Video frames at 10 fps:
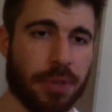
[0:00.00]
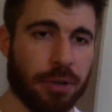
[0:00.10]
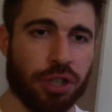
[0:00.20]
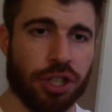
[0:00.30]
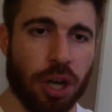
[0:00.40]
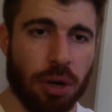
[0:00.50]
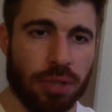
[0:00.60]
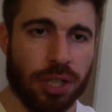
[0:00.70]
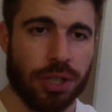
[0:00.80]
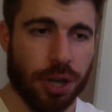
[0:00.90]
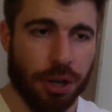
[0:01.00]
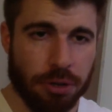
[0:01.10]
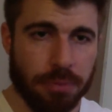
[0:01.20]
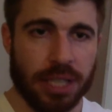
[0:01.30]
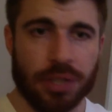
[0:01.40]
They're so
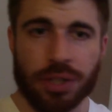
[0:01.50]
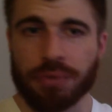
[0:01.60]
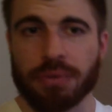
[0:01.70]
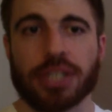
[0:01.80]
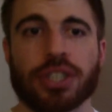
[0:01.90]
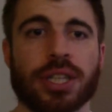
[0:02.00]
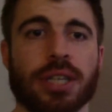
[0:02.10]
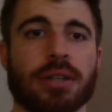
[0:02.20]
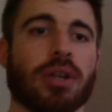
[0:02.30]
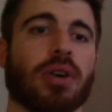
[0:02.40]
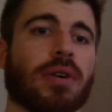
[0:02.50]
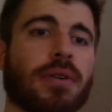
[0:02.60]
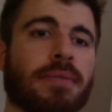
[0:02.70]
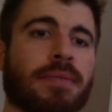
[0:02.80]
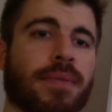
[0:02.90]
determined to reach their
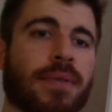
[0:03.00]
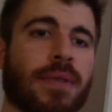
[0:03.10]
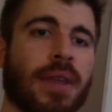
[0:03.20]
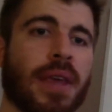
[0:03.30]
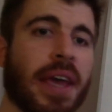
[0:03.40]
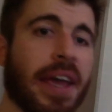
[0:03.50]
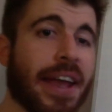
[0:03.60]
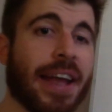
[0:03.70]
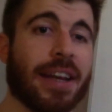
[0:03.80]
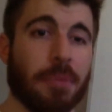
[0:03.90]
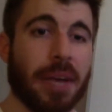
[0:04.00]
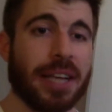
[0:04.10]
goal. And you may